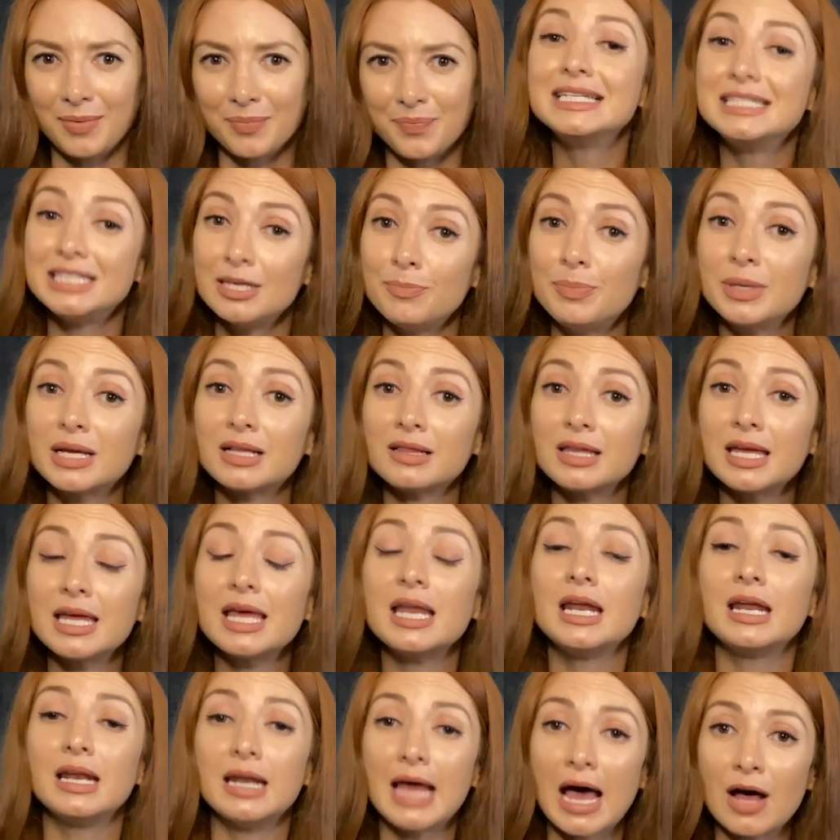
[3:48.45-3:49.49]
Typically, in
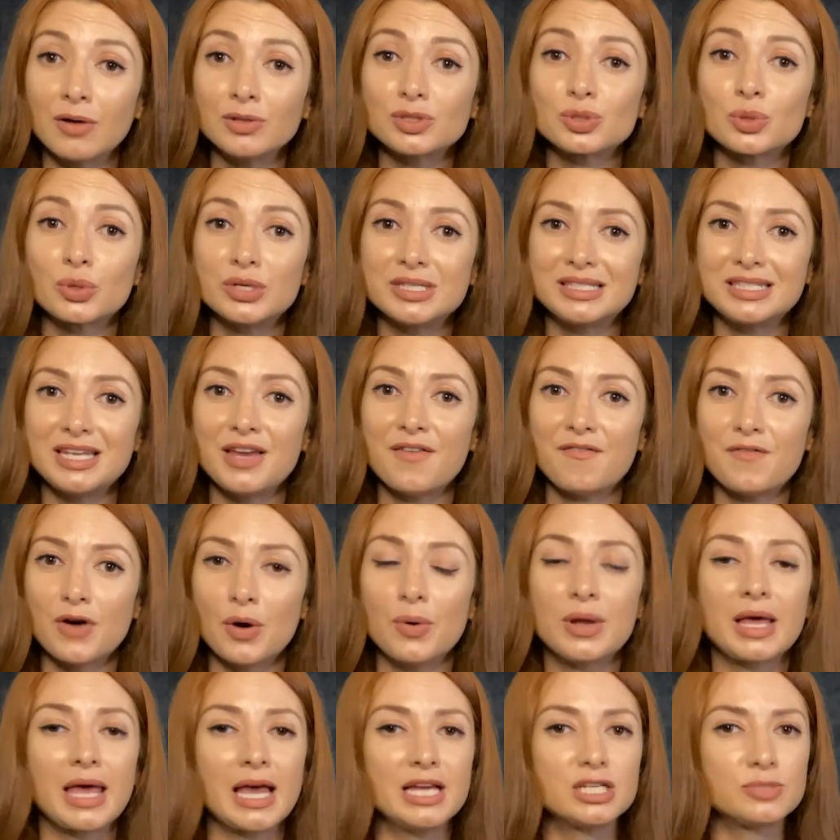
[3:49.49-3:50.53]
an outsourced CFO
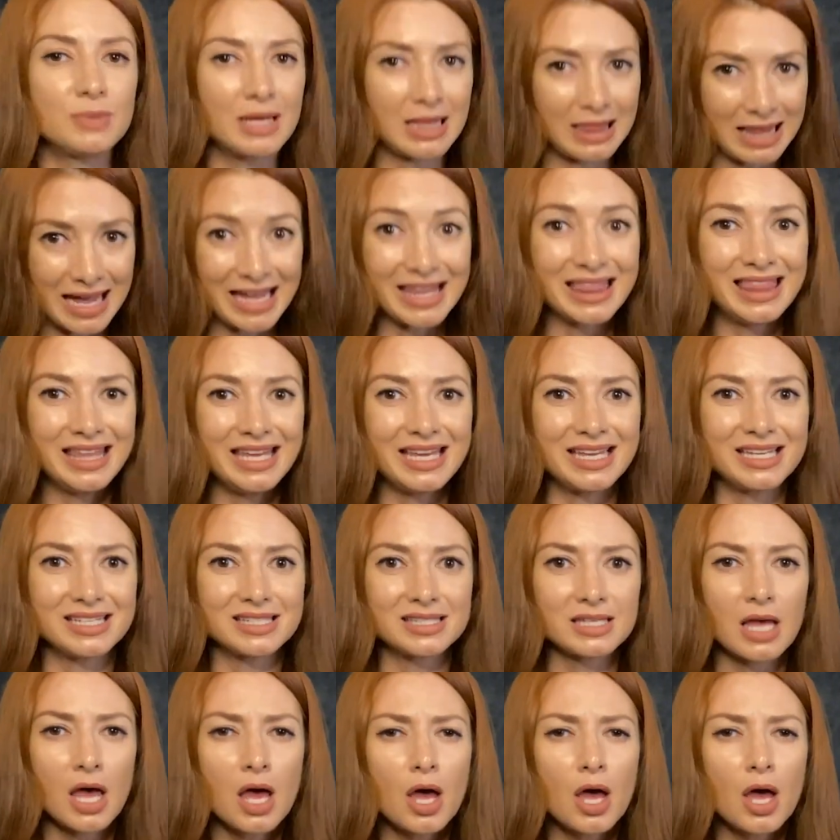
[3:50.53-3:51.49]
engagement like this,